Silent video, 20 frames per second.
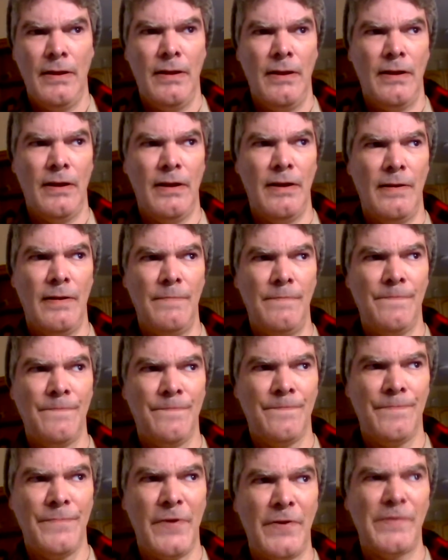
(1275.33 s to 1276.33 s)

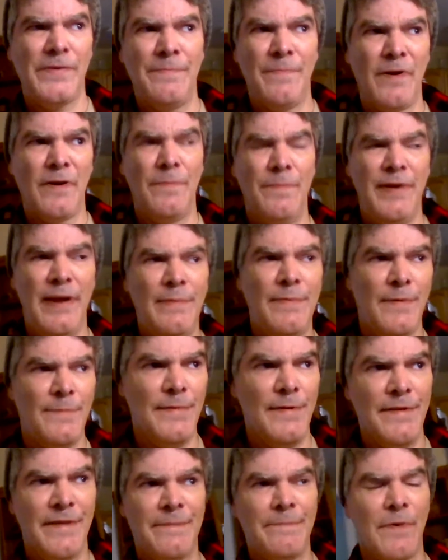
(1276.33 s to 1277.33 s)
They're smart people,
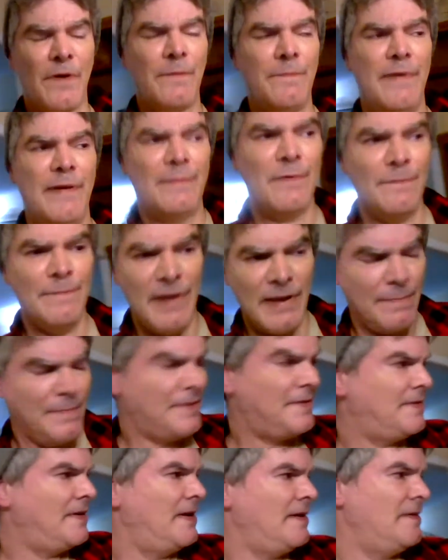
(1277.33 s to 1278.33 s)
but smart people make
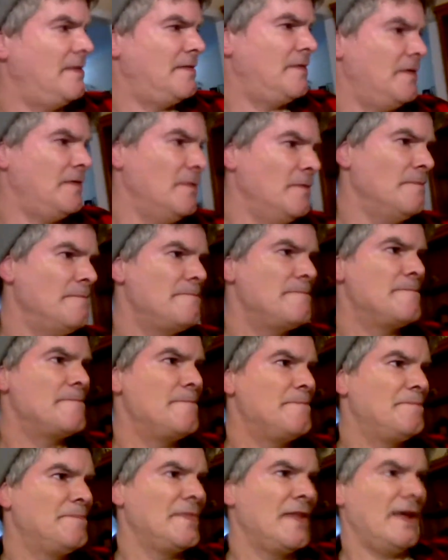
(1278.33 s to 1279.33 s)
mistakes too.
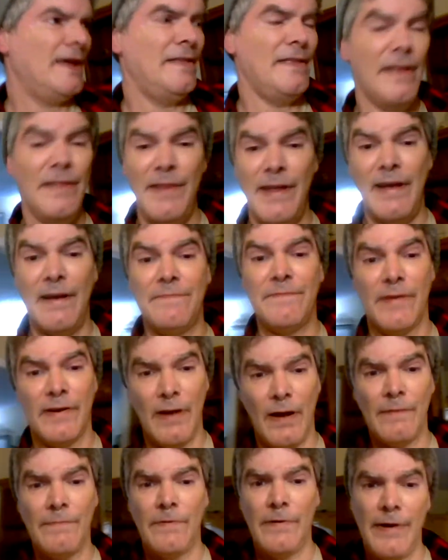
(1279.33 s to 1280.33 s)
And then they have to
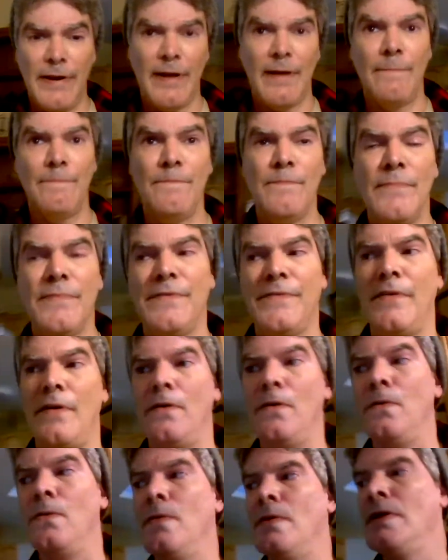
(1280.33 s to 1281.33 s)
cover it up.
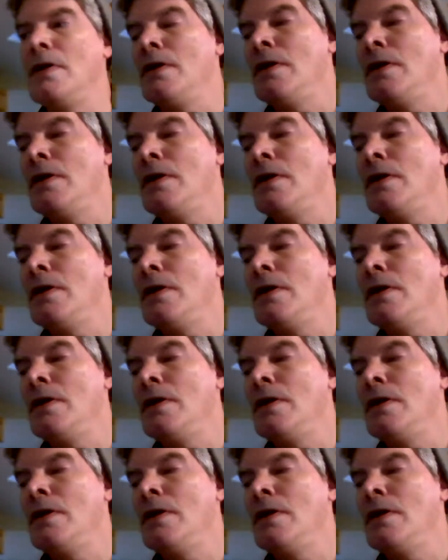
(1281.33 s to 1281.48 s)
So